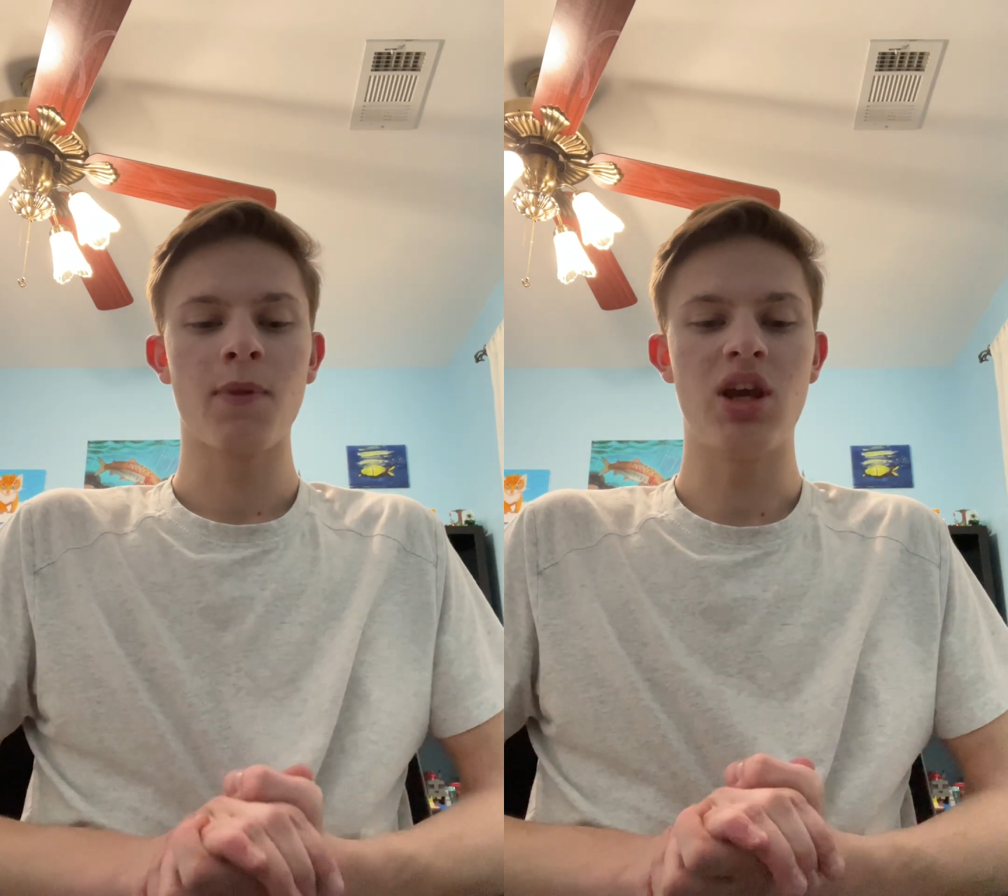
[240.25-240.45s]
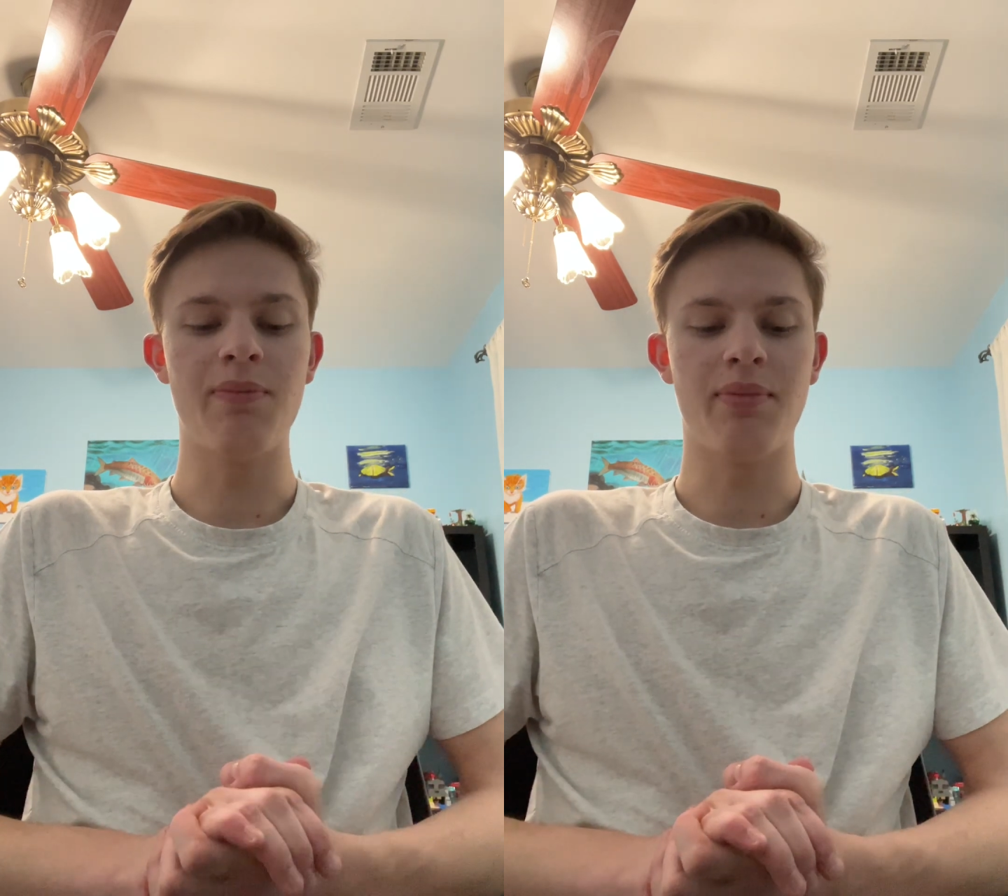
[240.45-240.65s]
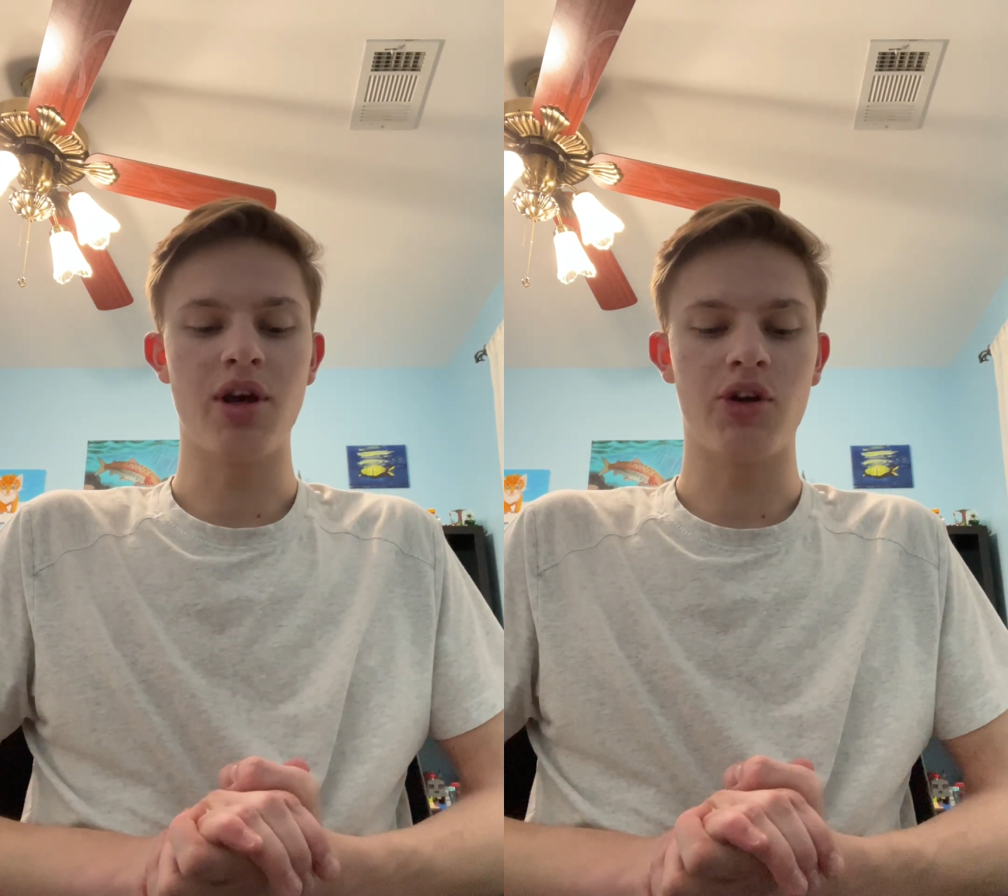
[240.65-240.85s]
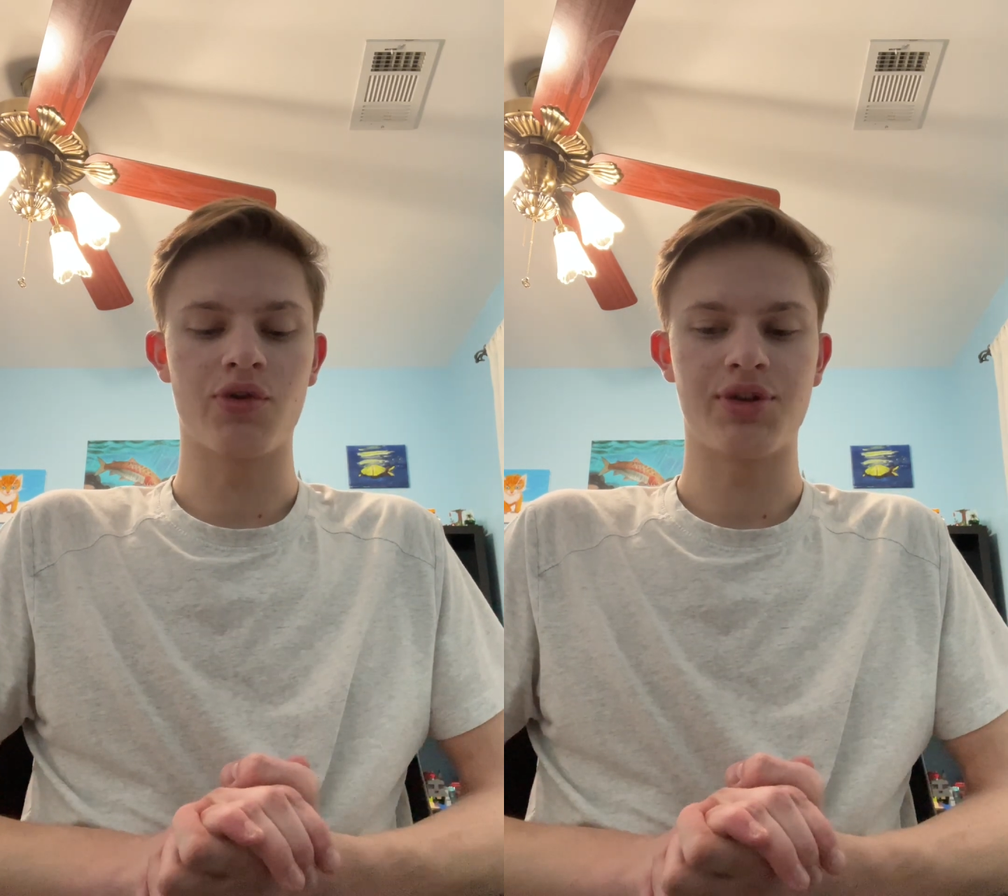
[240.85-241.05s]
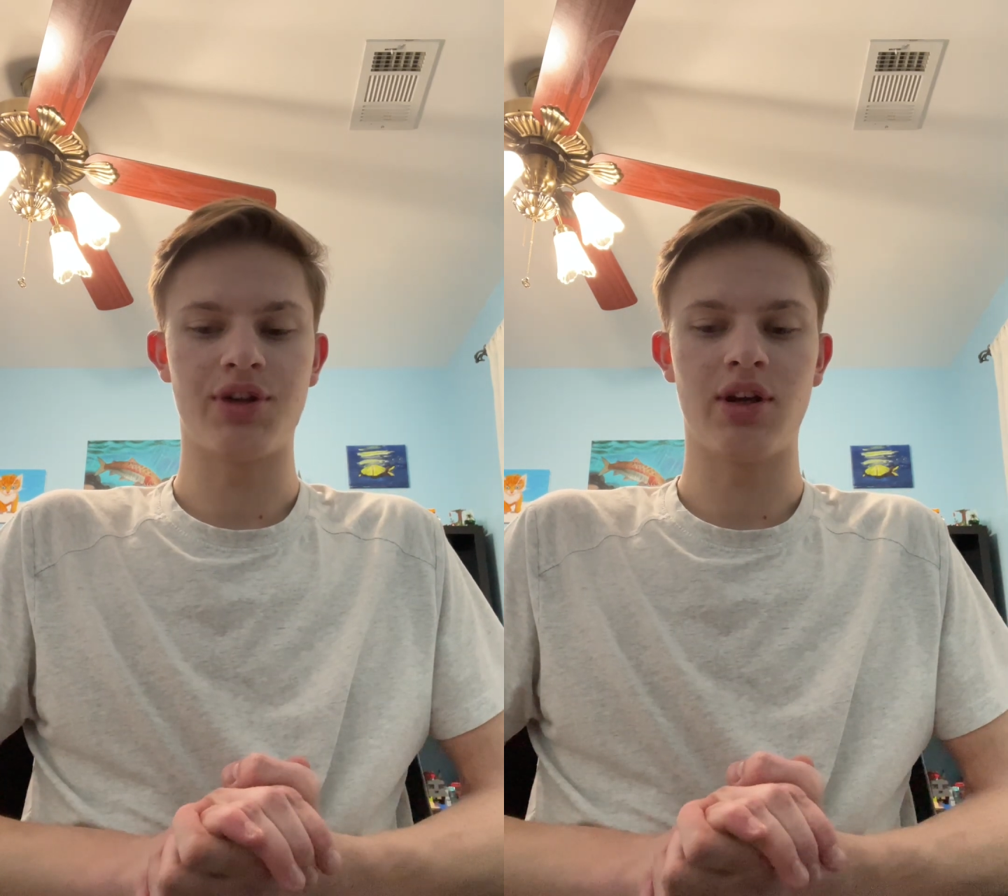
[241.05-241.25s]
keep them
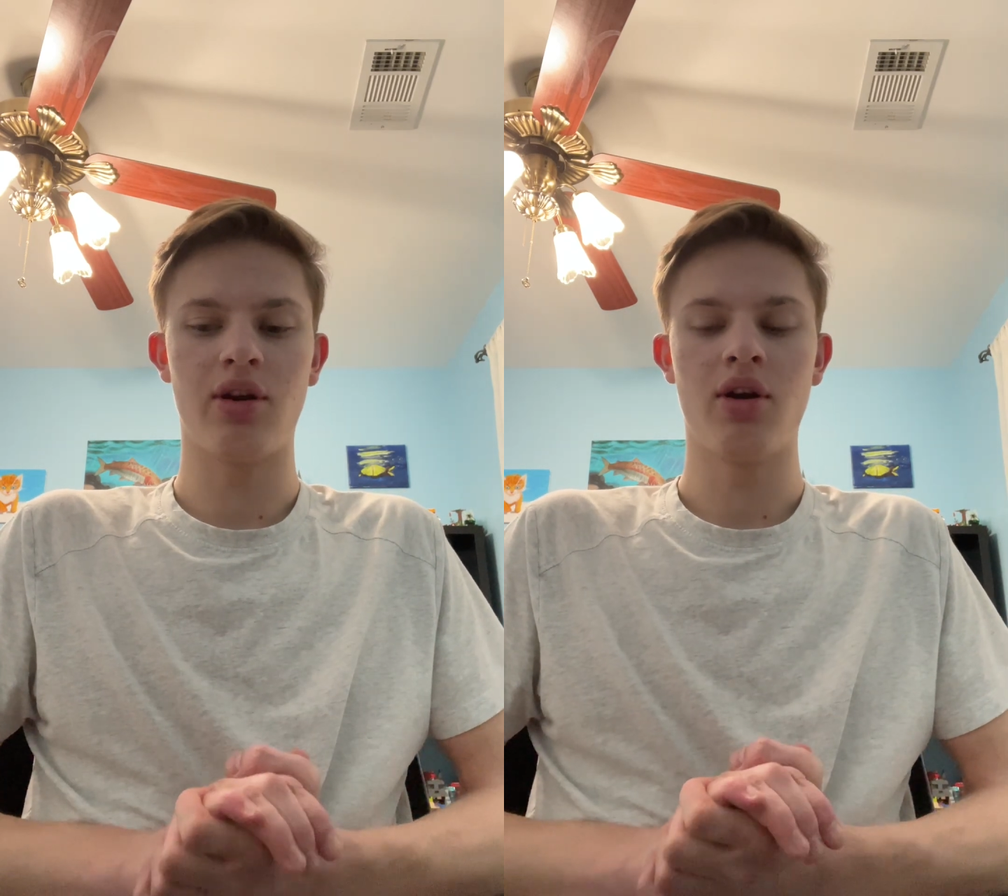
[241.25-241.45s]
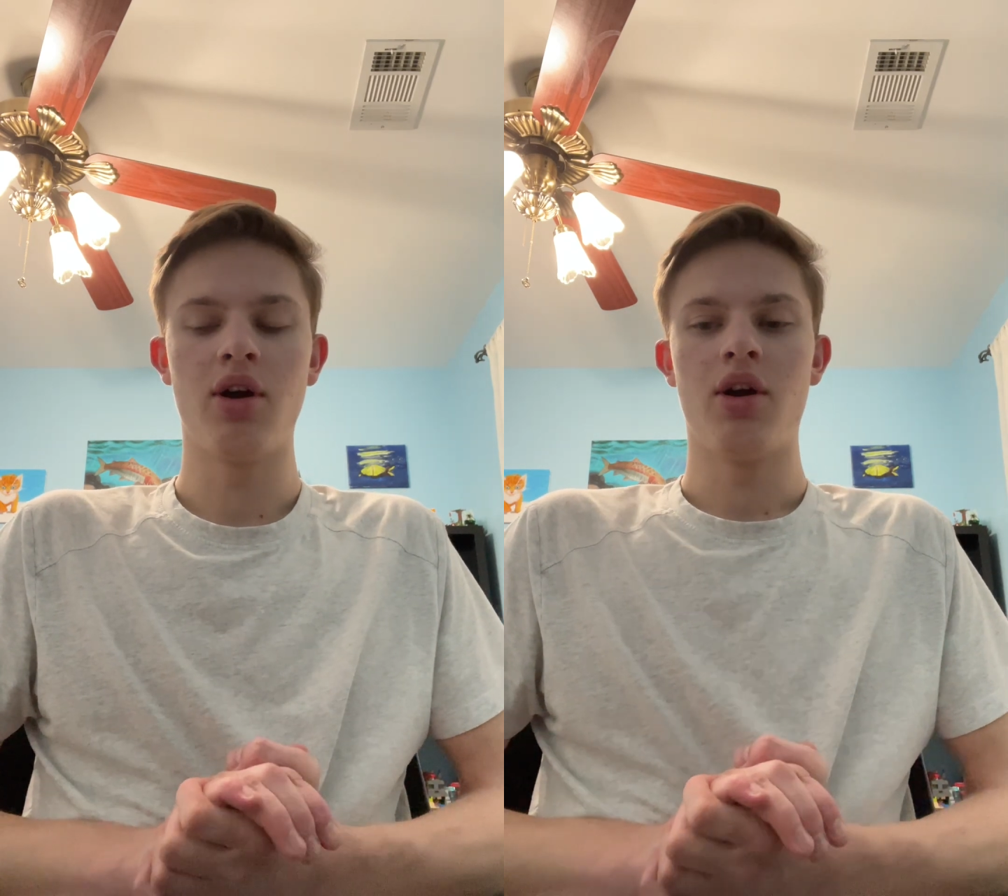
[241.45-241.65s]
interested,